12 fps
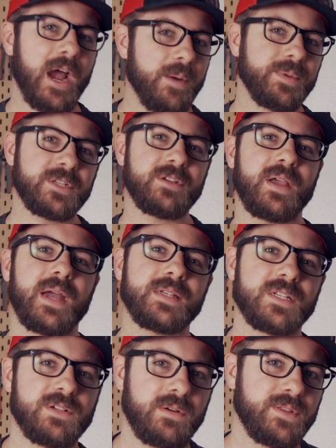I hope that you
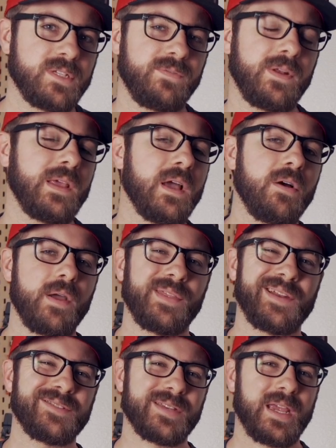guys enjoyed this video and
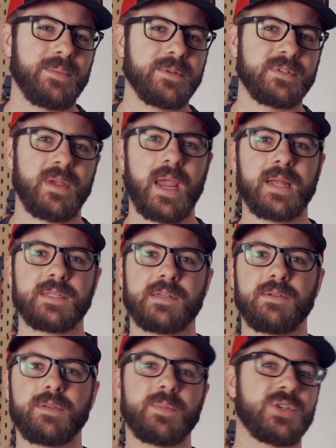that I was able to
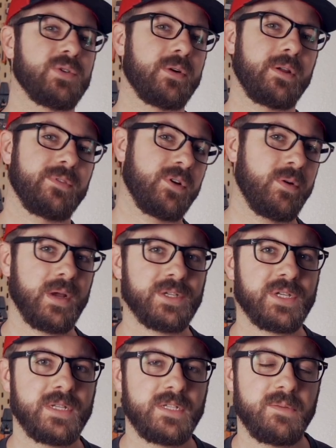answer the majority of the
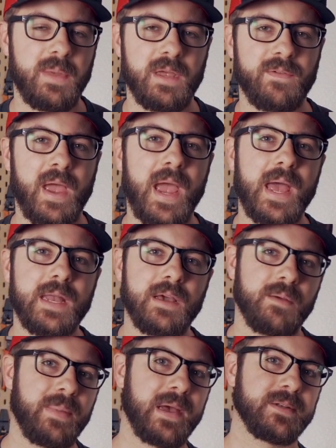questions you may have had
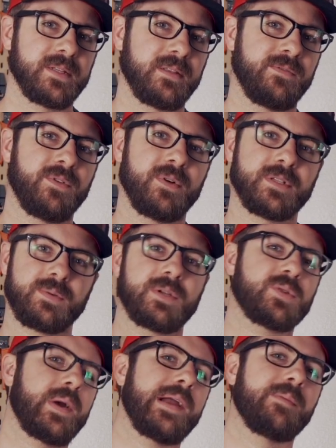about the Voron
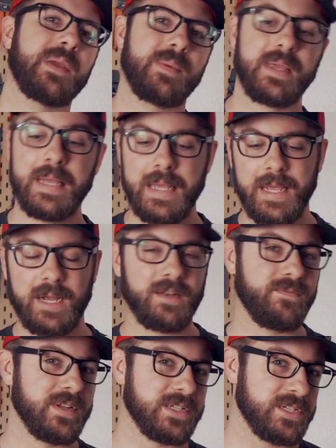Switchwire, maybe
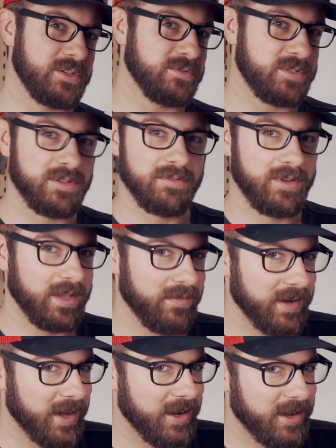convinced you to give
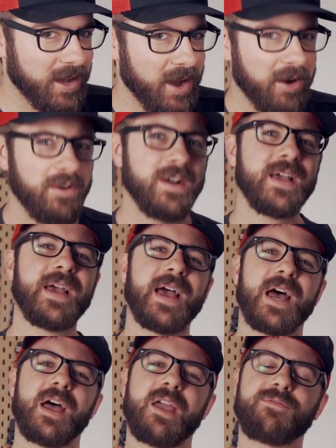it a go.
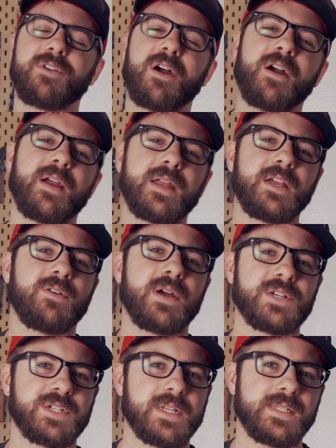If there are any
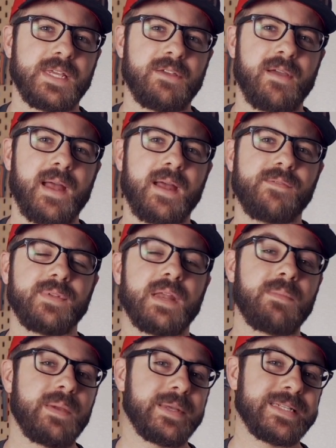questions that you have that I
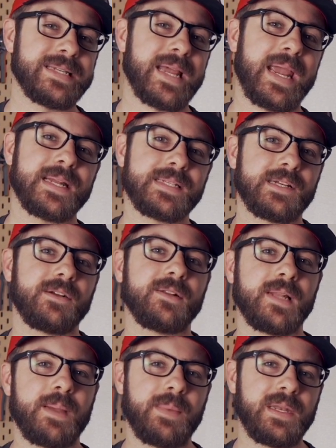maybe didn't answer,
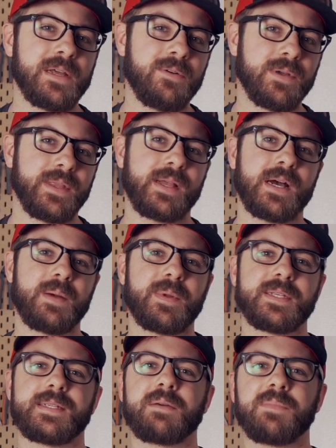let me know in the
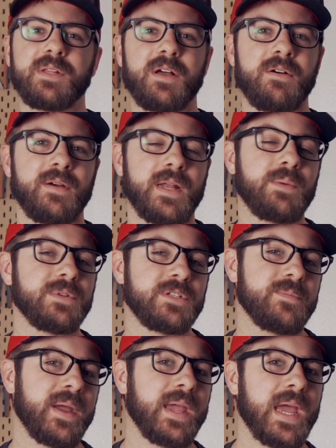comments down below, and I will
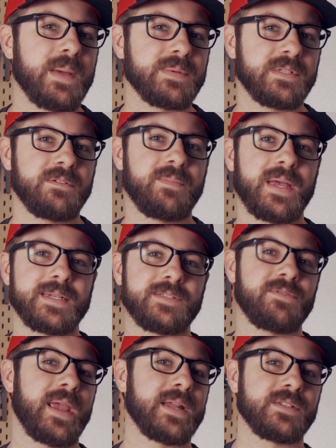do my absolute best
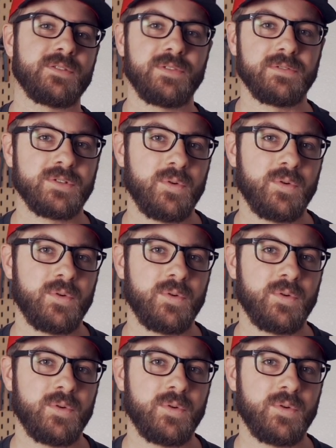to answer those